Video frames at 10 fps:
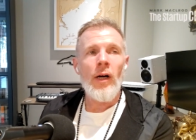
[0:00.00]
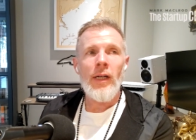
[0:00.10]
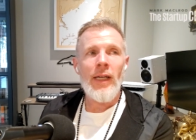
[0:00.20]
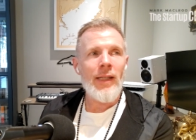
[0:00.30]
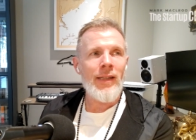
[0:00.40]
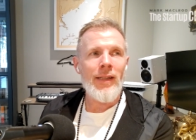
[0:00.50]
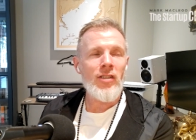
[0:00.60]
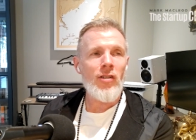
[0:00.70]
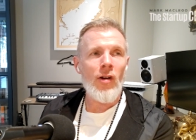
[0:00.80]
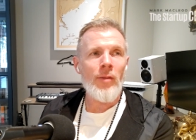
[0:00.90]
Yeah, let's
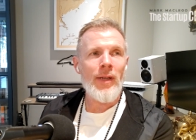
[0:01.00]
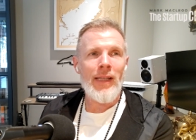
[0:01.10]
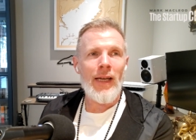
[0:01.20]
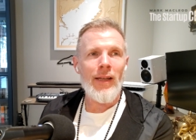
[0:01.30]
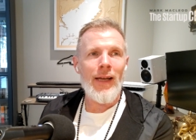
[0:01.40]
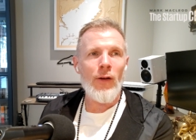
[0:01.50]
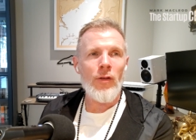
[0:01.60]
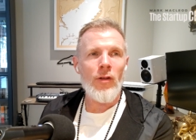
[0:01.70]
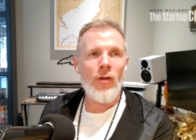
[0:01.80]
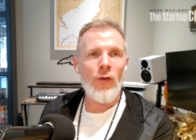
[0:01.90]
talk about that now.
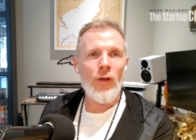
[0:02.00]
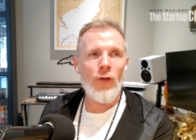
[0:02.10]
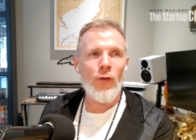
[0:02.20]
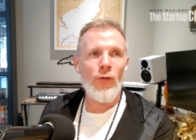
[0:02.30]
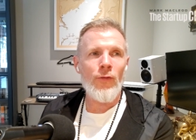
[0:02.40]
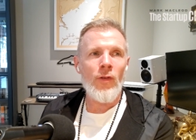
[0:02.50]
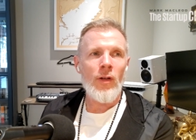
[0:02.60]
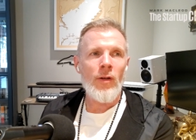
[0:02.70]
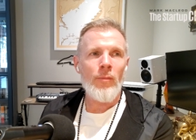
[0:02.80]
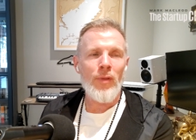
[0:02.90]
You've
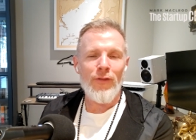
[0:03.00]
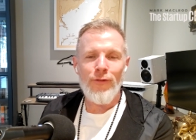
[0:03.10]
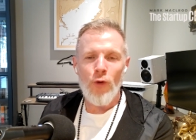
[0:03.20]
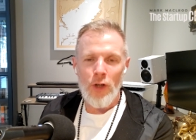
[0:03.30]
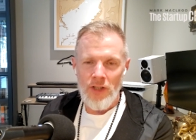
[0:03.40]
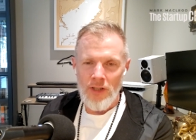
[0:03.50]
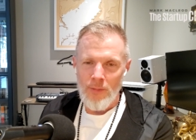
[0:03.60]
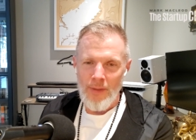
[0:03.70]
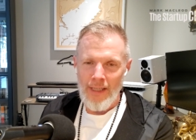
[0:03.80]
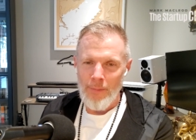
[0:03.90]
been forced to
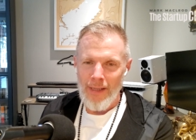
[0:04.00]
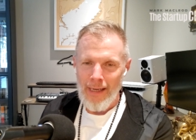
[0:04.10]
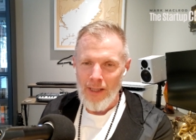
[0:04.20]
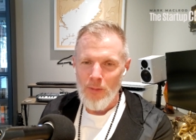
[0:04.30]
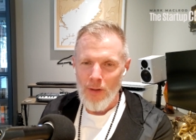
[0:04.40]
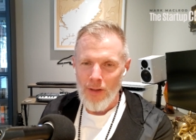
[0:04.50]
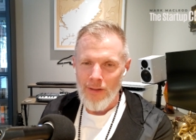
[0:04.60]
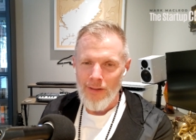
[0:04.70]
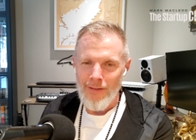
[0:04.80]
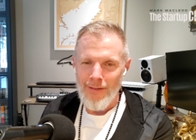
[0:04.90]
become an
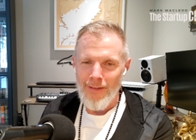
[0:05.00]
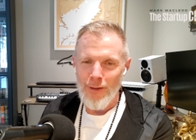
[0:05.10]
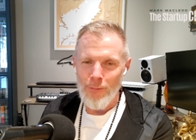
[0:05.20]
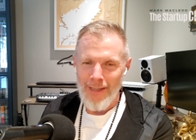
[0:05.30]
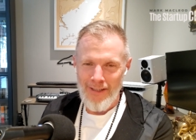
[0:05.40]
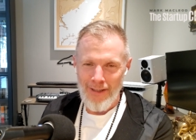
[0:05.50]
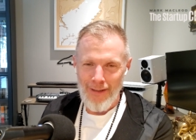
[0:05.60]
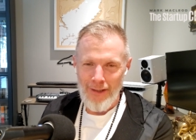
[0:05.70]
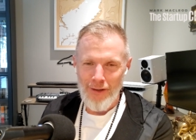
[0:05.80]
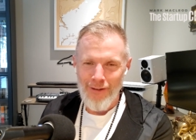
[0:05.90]
expert in raising
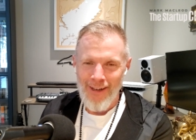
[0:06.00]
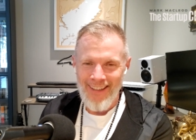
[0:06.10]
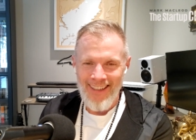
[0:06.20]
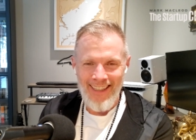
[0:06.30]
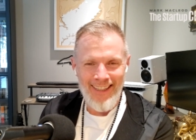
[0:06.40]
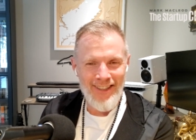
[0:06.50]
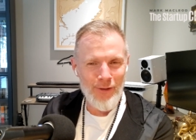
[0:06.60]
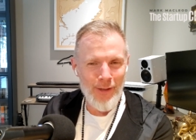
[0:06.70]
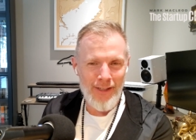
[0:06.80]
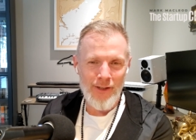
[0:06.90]
venture funding because
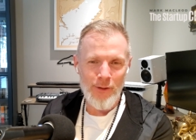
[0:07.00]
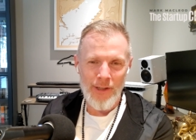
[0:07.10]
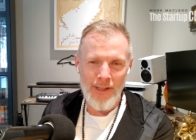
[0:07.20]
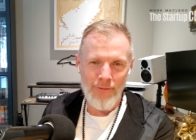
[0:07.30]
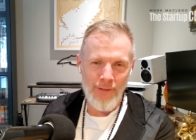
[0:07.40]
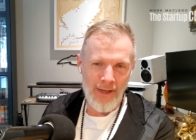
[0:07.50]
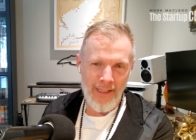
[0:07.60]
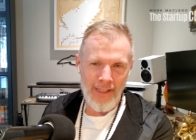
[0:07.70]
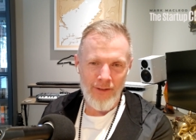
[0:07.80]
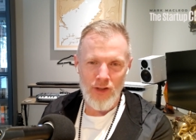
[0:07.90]
you had to do it in
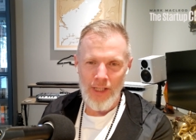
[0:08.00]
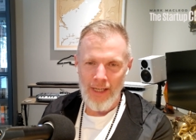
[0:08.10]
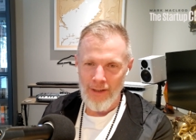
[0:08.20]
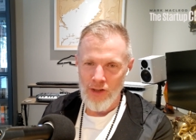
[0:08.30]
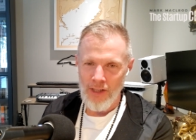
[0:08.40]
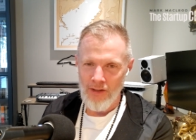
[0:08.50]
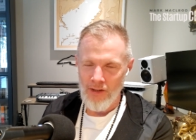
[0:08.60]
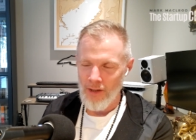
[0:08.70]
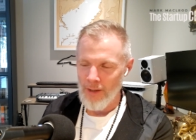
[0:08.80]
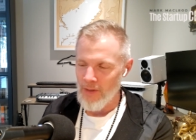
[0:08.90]
very challenging
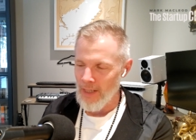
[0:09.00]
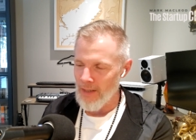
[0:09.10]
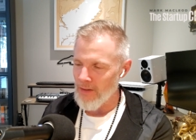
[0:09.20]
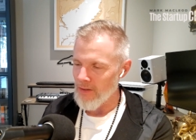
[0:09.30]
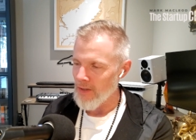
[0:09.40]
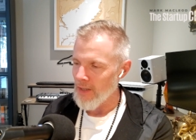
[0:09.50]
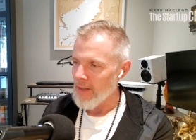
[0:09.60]
circumstances.